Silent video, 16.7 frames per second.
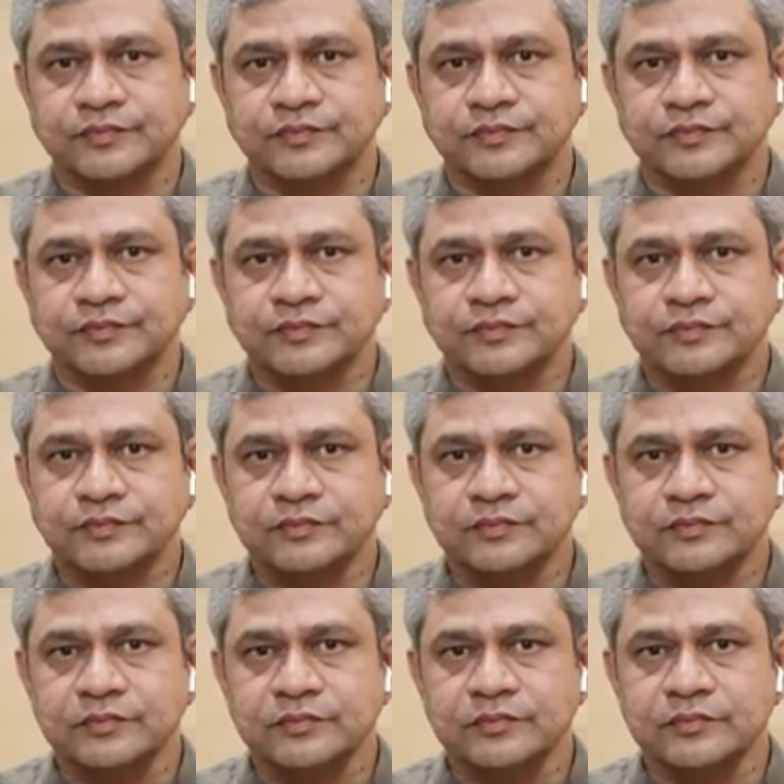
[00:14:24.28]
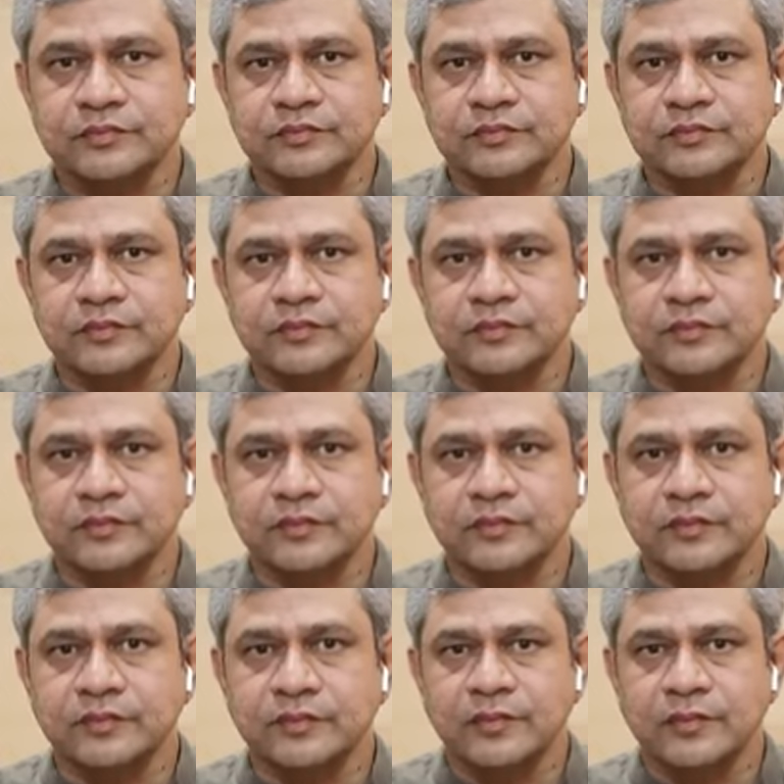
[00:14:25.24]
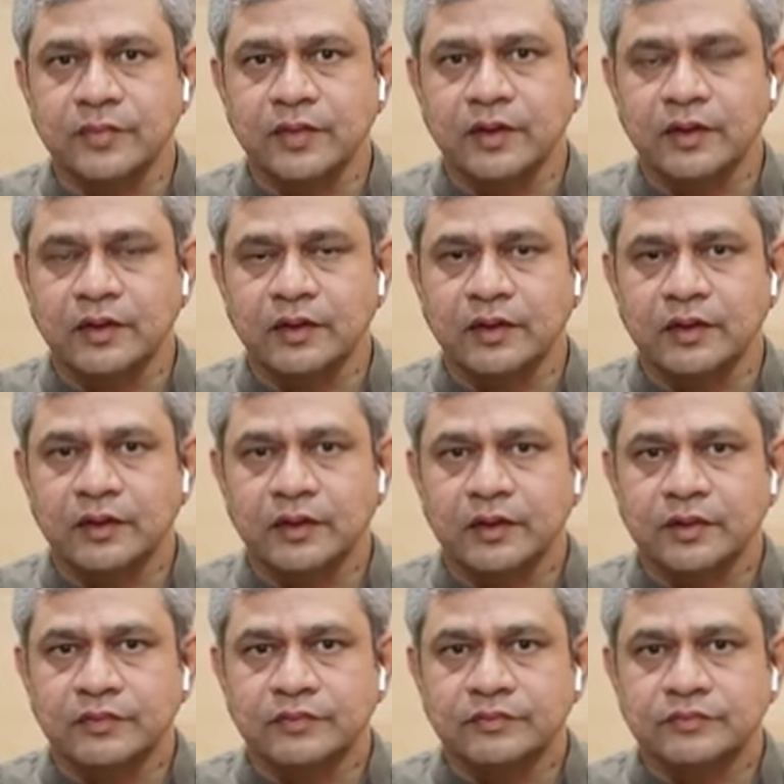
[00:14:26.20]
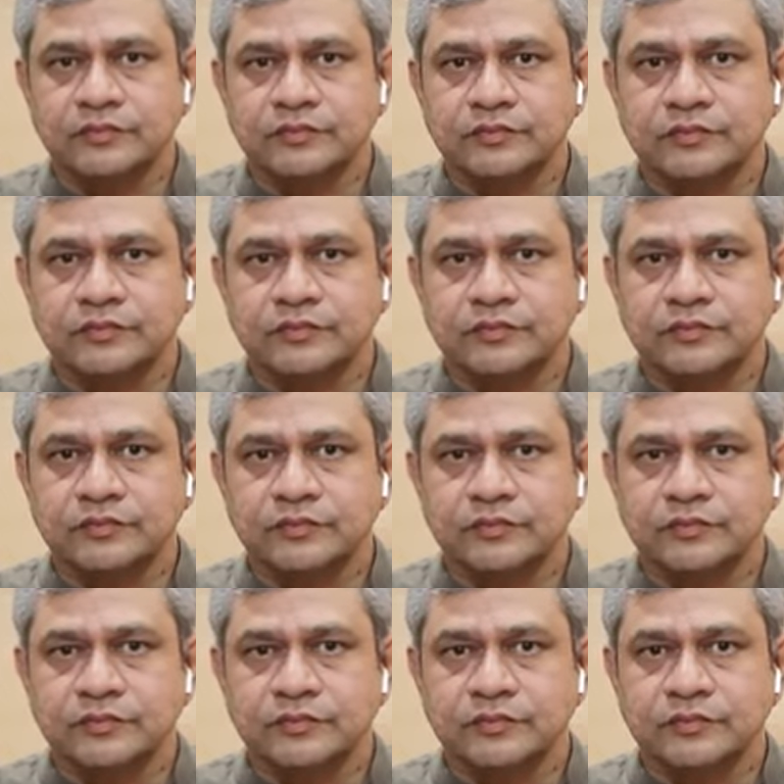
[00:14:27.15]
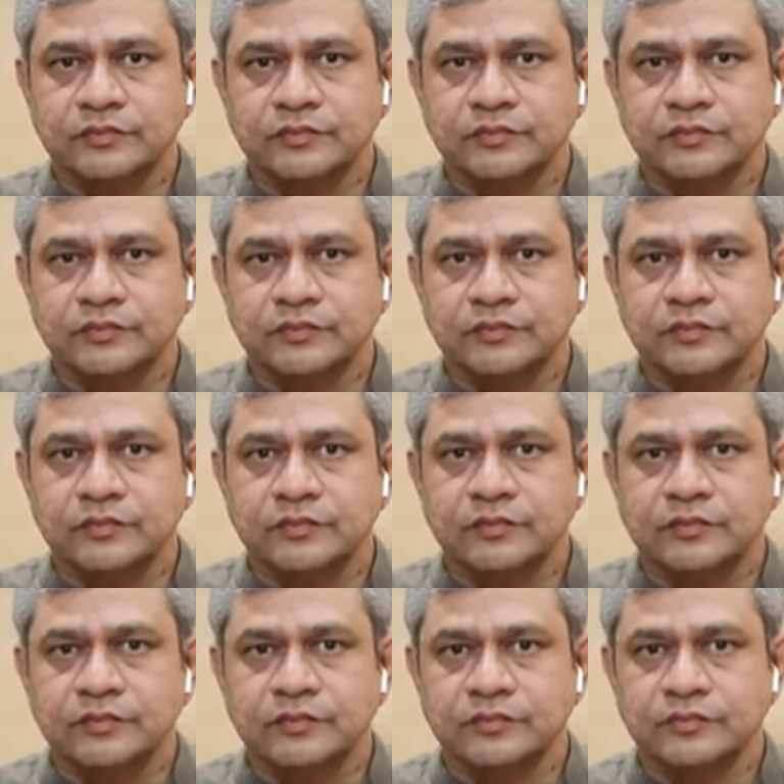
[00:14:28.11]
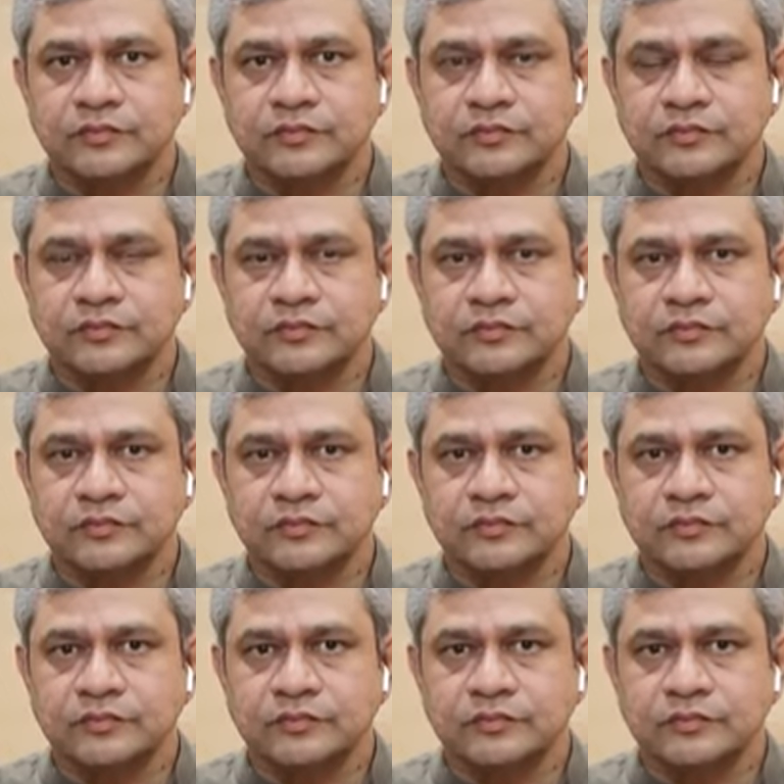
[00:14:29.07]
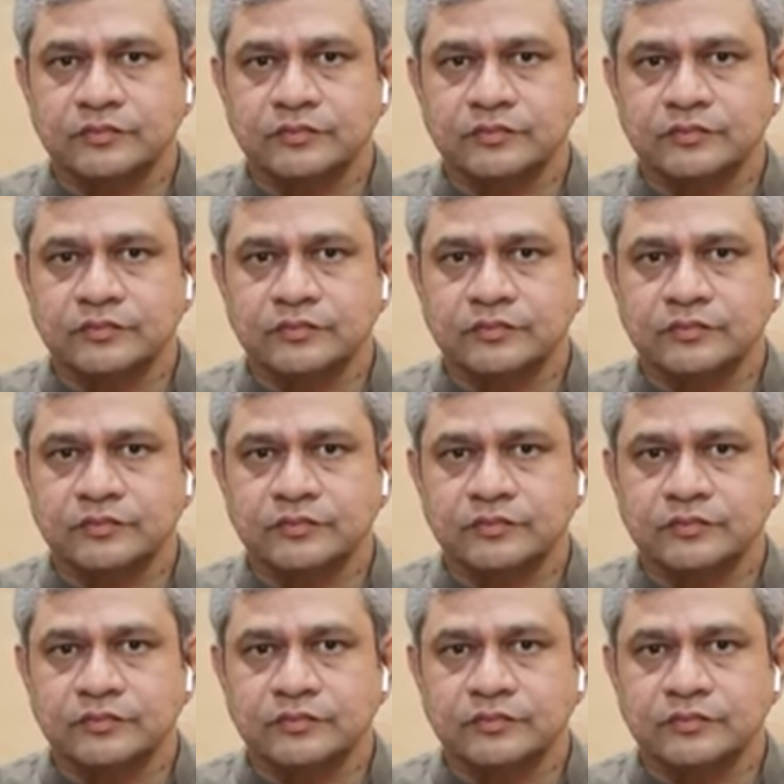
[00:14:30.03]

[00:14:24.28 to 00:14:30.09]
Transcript: (silent)